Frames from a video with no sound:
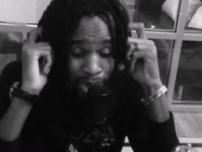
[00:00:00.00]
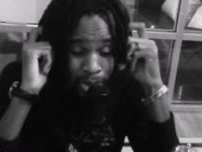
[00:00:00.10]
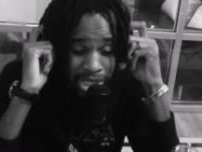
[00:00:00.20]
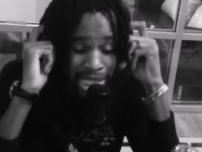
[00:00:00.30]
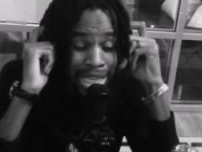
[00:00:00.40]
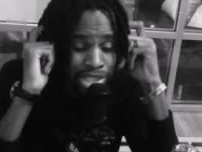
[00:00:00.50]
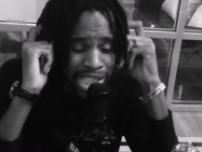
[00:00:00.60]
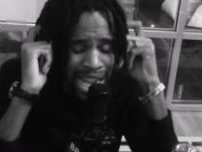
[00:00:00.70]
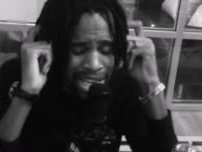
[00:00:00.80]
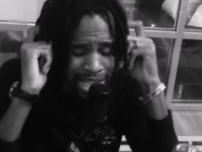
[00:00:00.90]
whose leaf
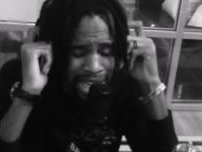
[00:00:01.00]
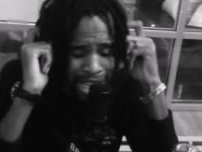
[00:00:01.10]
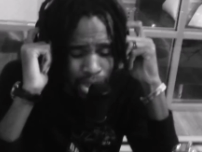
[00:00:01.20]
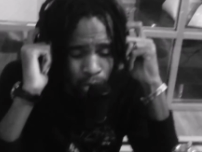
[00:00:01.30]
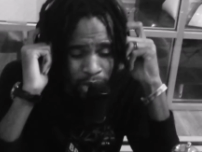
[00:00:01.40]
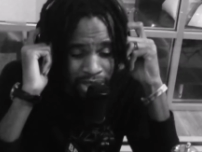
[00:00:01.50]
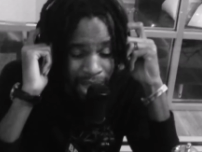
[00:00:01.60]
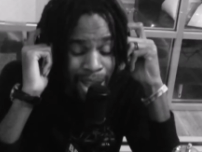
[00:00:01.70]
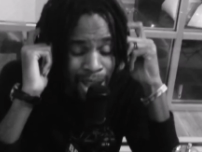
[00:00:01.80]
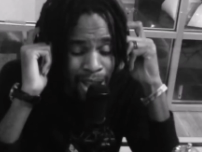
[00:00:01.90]
shall not
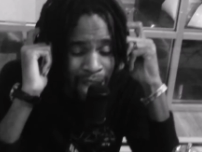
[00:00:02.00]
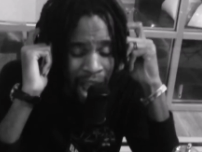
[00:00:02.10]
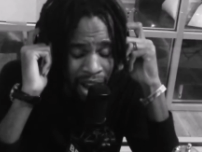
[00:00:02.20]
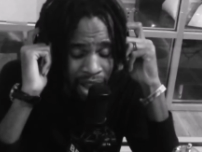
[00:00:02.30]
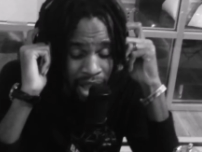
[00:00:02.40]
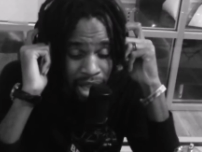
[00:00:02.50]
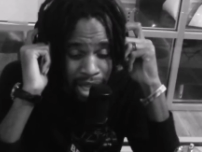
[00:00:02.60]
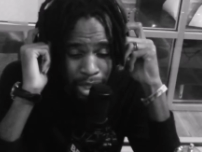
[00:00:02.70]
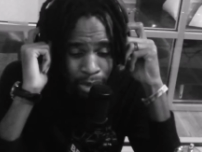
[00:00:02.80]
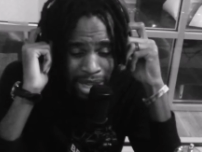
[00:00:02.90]
wither,
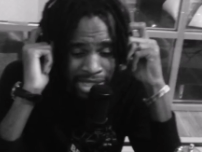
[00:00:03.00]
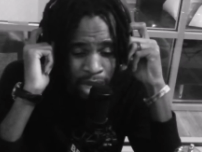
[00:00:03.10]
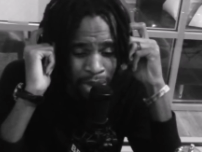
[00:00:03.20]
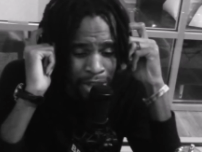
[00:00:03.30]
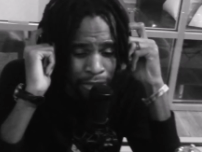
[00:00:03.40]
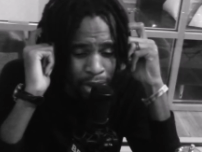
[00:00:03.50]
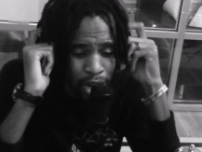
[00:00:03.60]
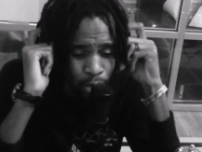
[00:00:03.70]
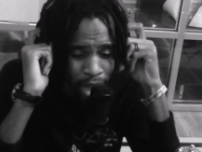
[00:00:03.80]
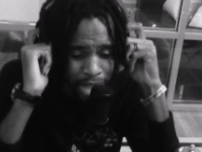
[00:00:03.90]
and
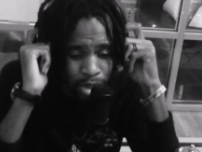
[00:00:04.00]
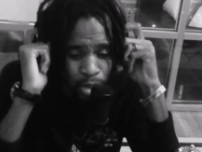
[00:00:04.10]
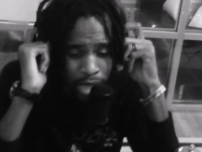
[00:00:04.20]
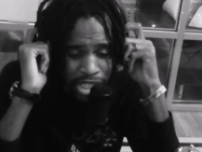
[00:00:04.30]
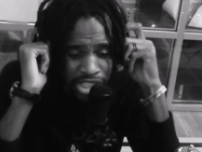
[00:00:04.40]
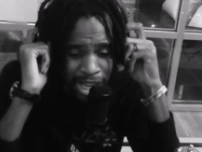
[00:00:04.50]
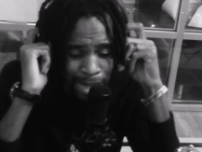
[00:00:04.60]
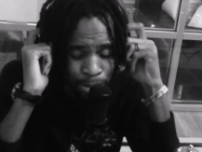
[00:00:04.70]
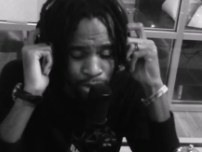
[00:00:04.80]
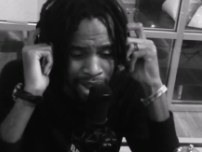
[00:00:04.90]
whatsoever I do it
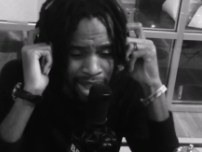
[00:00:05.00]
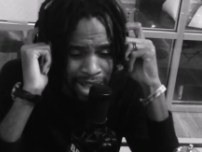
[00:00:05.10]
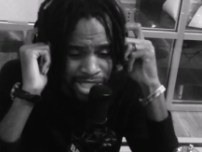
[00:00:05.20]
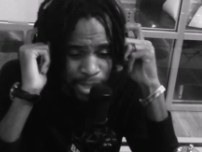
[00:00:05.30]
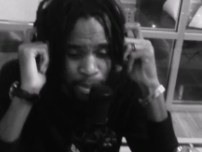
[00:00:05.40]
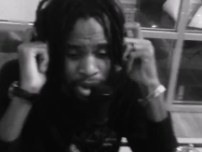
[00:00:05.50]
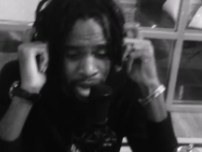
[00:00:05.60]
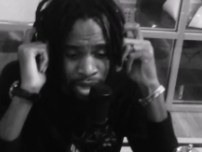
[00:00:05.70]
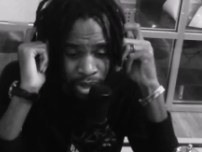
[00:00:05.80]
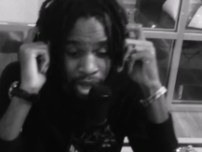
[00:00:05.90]
shall prosper.